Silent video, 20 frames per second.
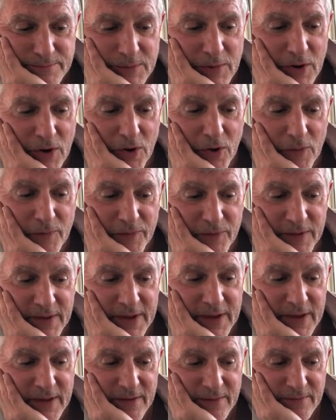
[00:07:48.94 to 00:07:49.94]

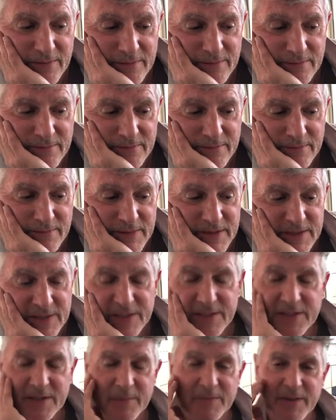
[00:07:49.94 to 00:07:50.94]
Hopefully this
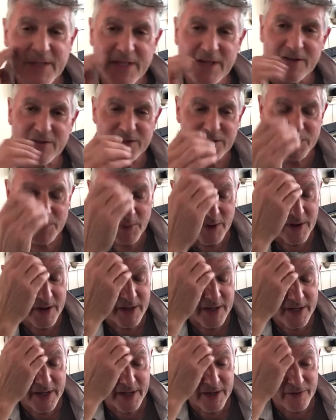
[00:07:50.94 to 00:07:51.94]
is something that will
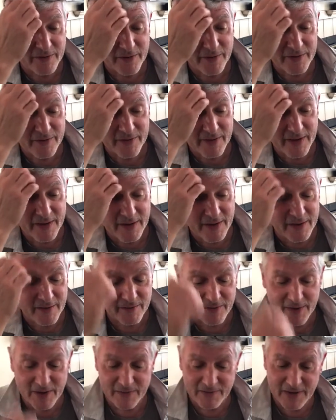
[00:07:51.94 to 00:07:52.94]
spark an interest, and
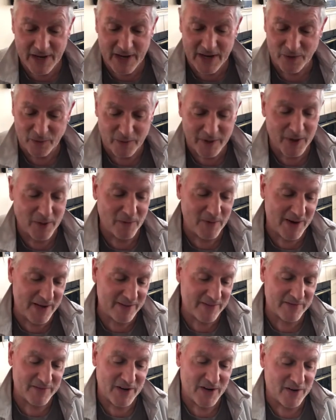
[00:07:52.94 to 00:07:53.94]
if not
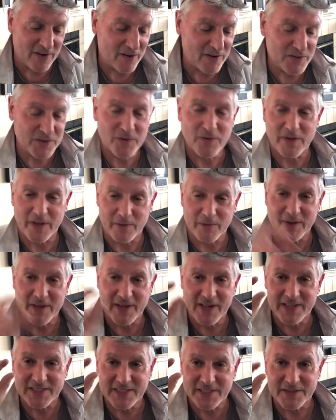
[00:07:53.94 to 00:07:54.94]
career-wise, if not art school, I
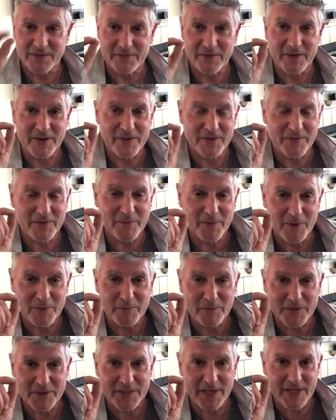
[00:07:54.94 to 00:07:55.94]
realize it's a very small
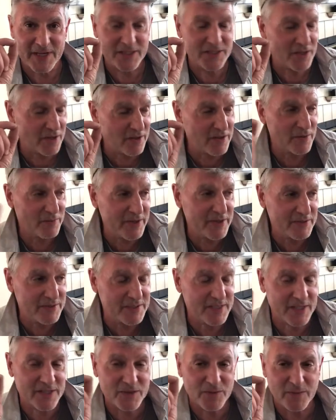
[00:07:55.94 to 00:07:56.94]
percentage, although we do
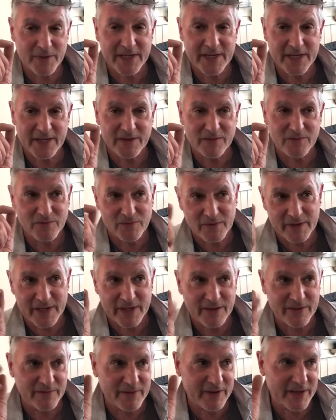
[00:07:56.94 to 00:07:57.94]
send
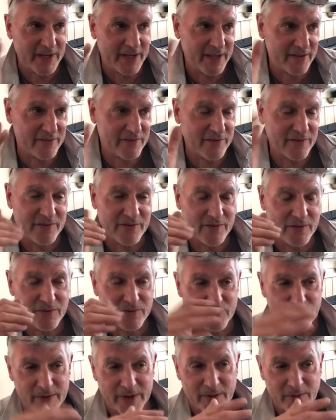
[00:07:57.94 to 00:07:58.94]
23 kids or so,
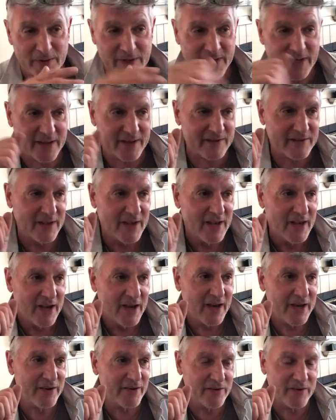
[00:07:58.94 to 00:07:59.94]
21 kids
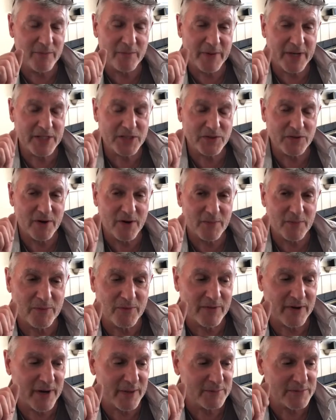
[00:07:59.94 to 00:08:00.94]
a year to major
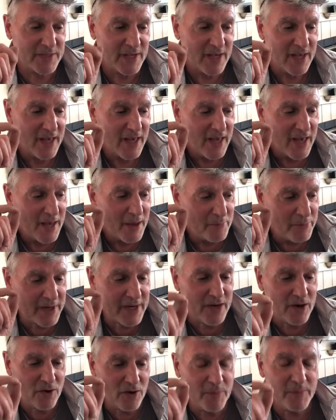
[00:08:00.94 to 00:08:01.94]
programs. But
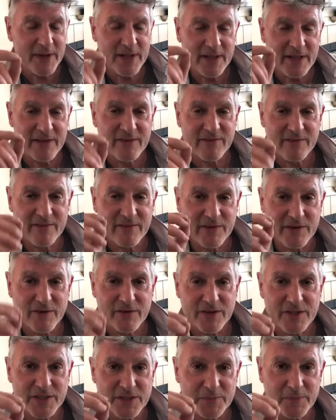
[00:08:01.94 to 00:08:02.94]
I hope at least it's a
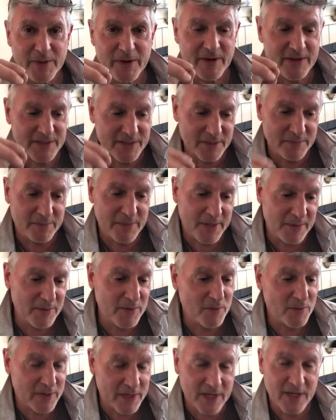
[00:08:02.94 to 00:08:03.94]
good experience, and maybe
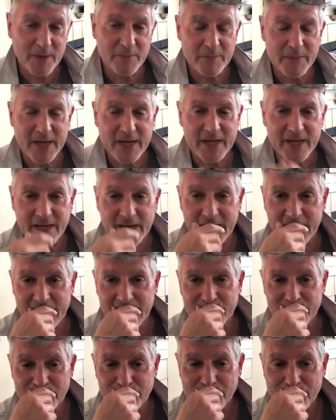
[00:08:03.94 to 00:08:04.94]
you want to come back again,
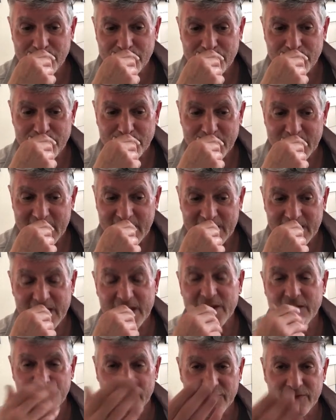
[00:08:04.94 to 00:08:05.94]

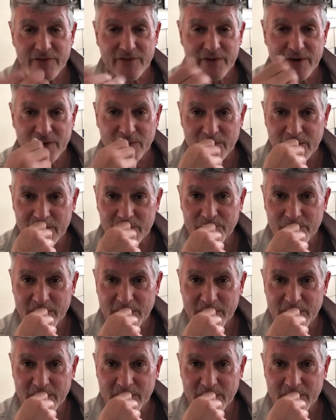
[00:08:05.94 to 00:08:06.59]
that your student will.